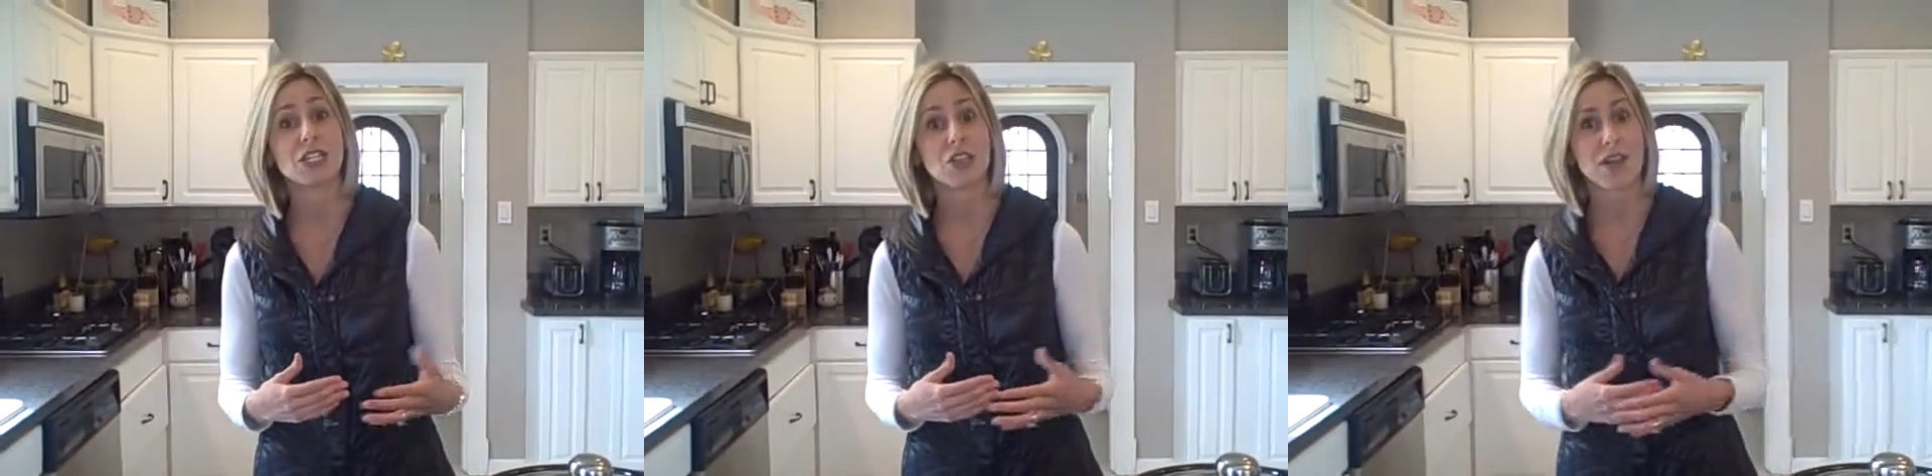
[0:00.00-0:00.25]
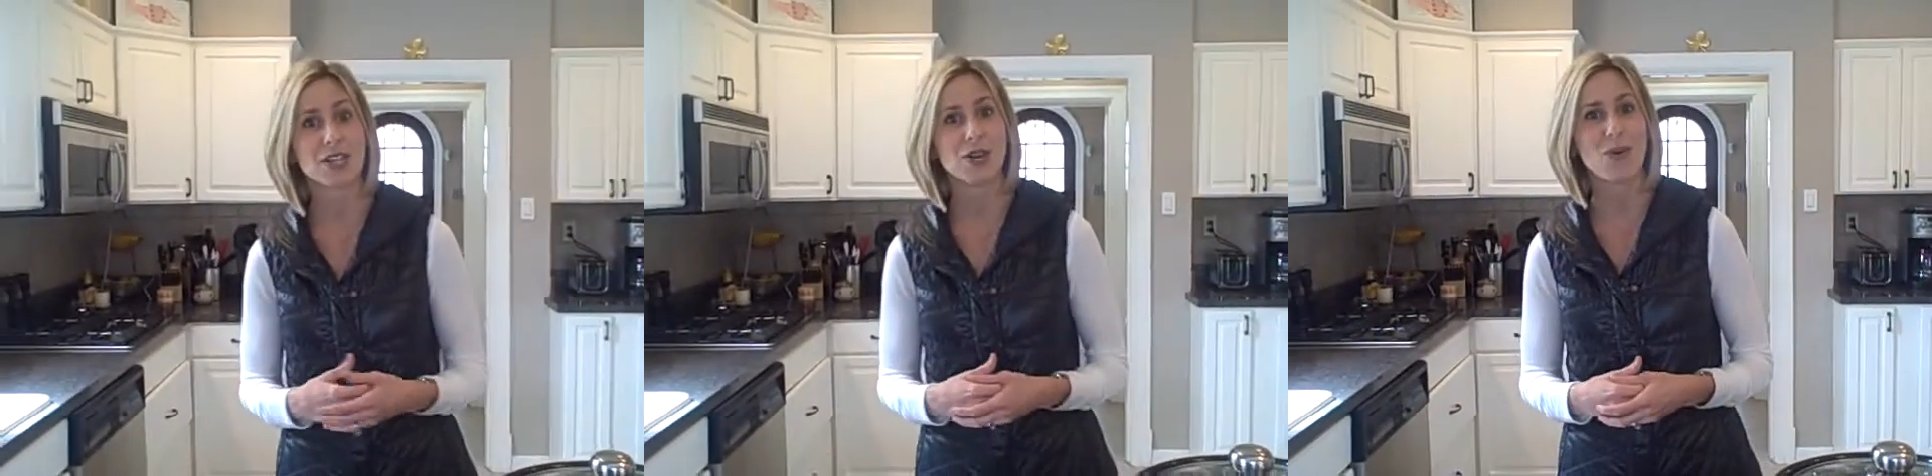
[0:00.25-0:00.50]

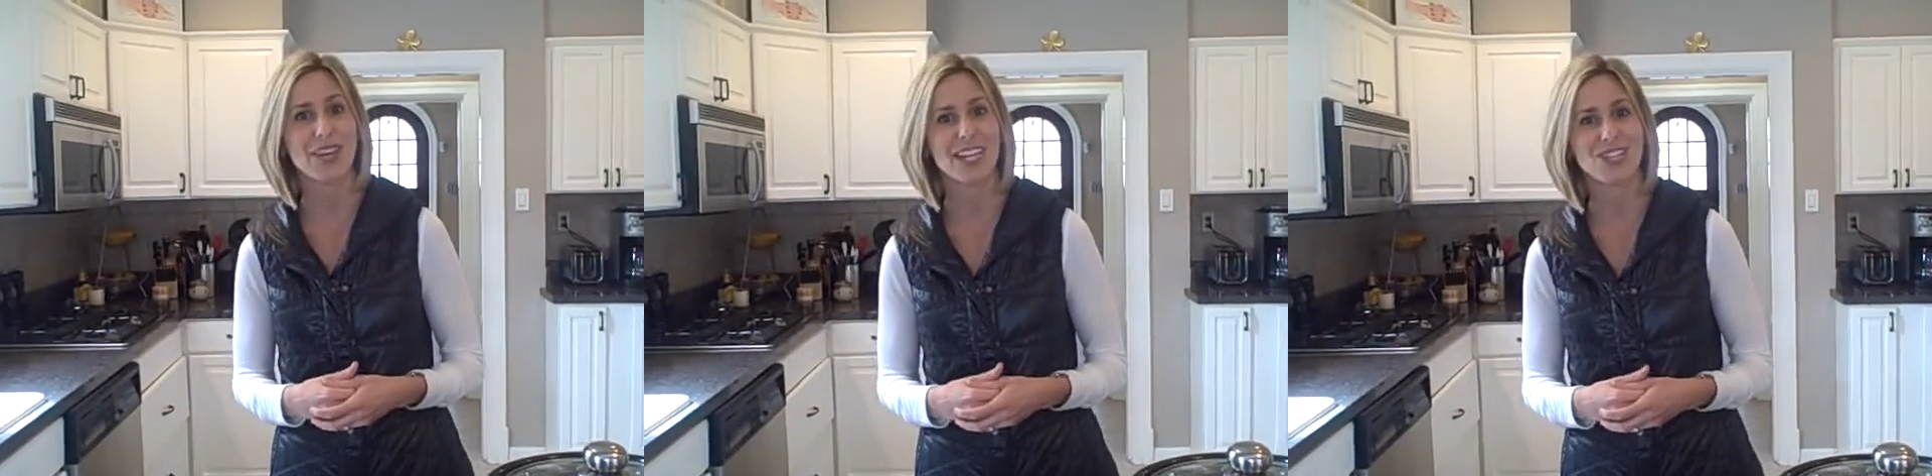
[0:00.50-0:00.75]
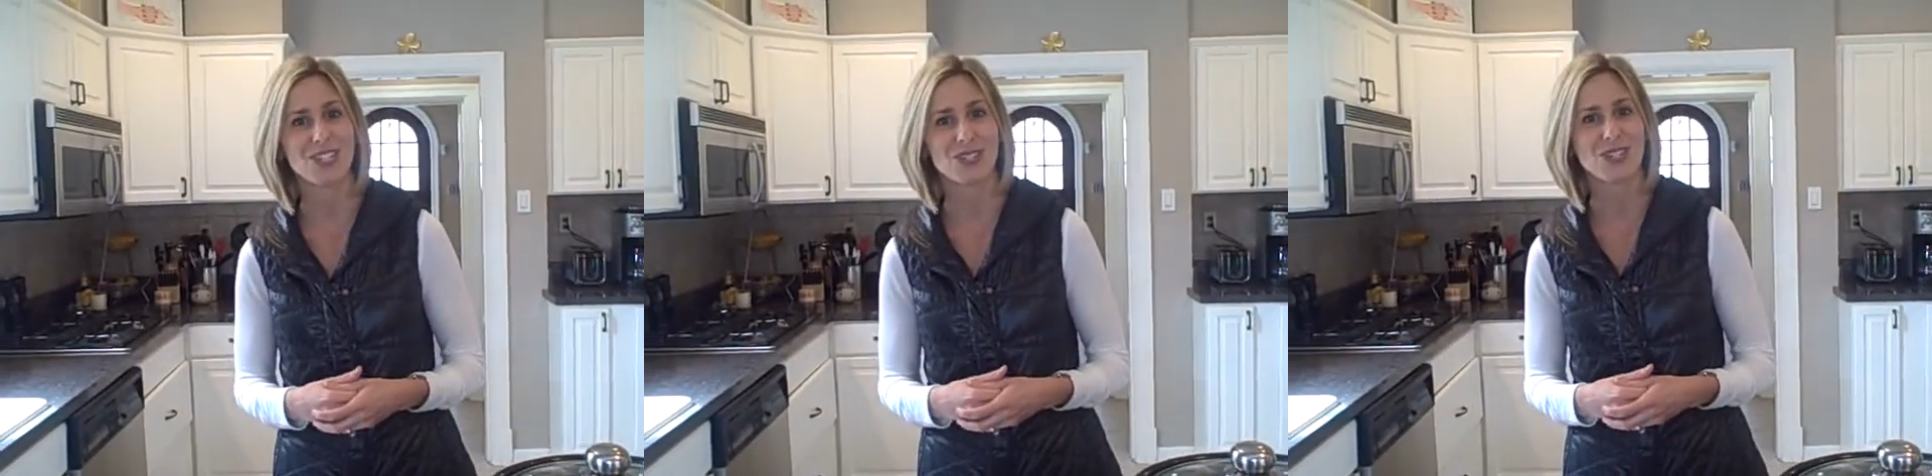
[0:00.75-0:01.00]
so they don't
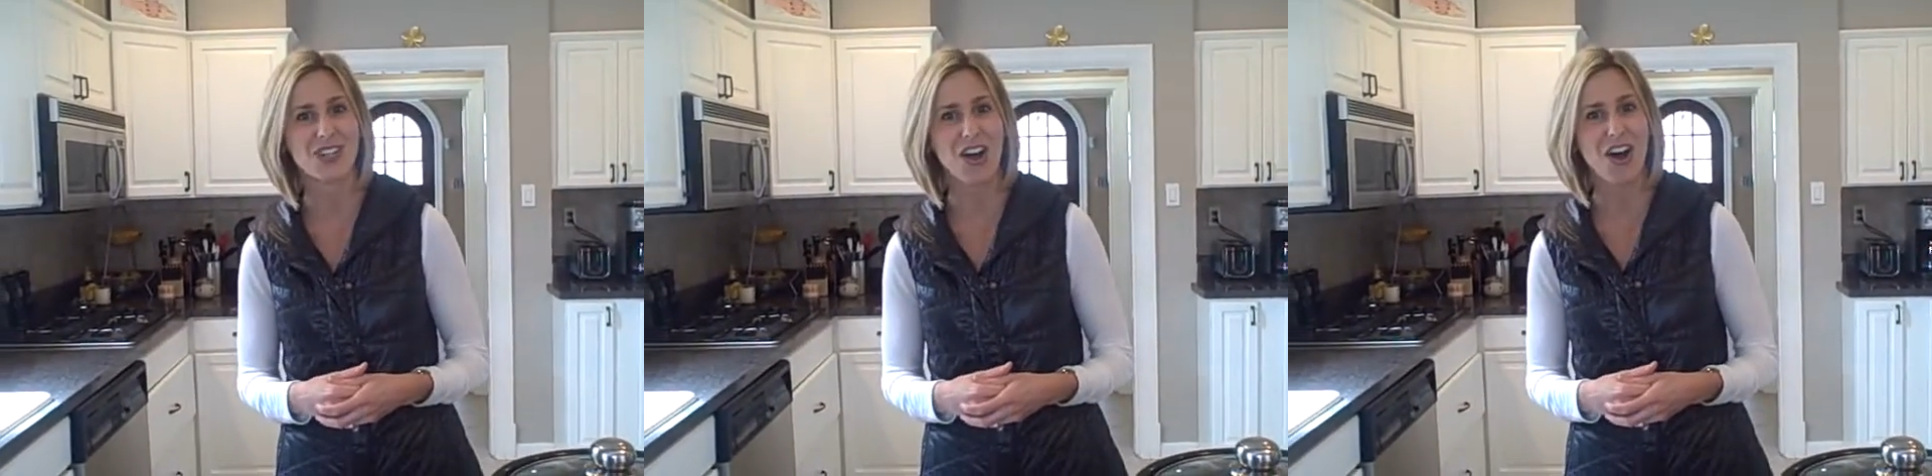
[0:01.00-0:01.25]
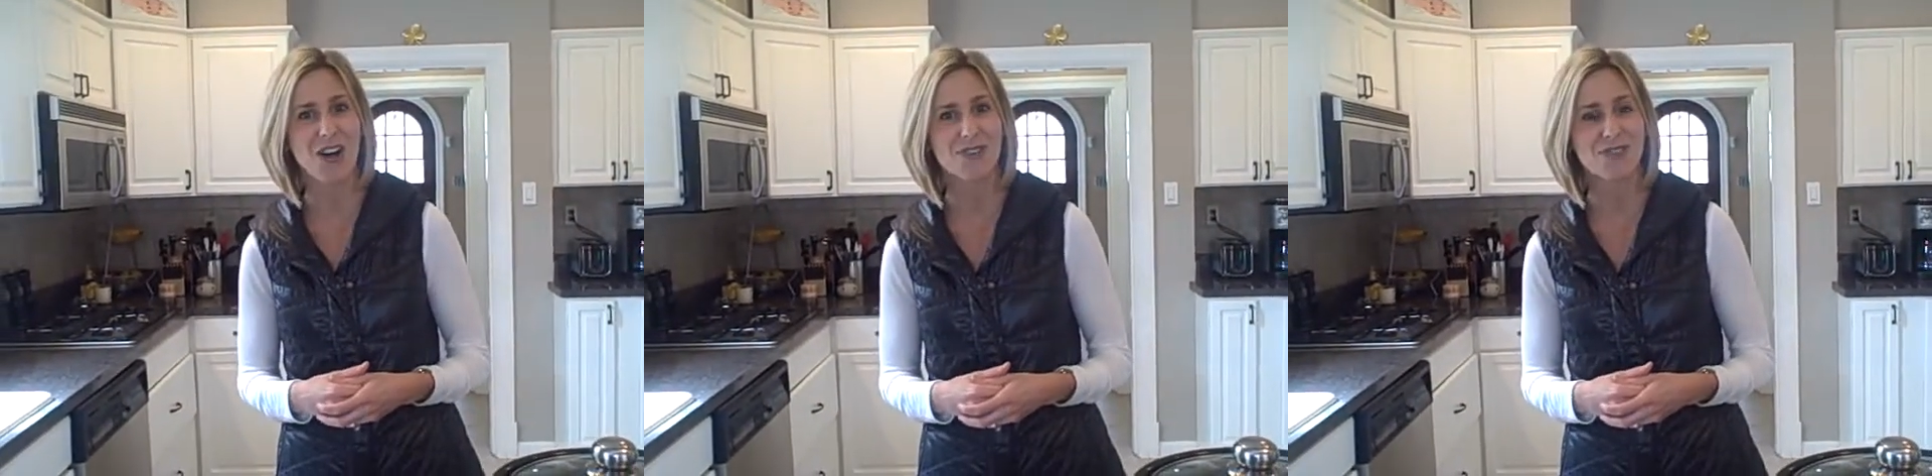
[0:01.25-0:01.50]
get too
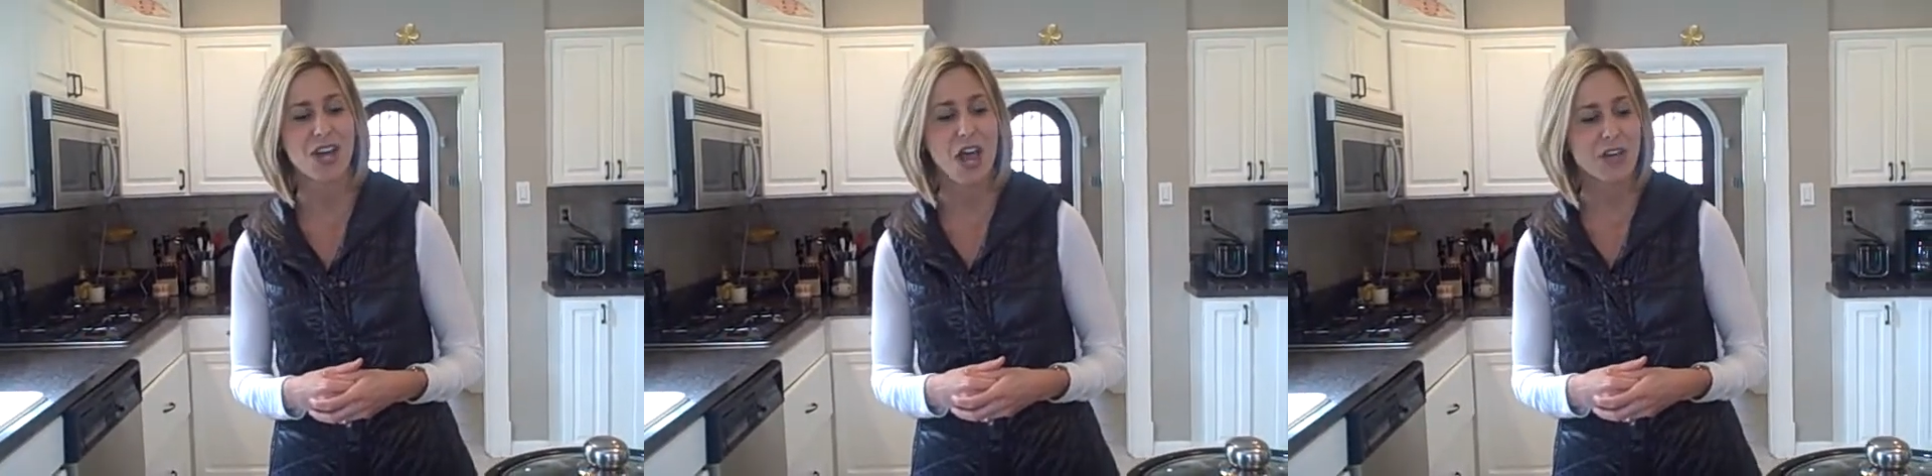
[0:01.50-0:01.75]
soft.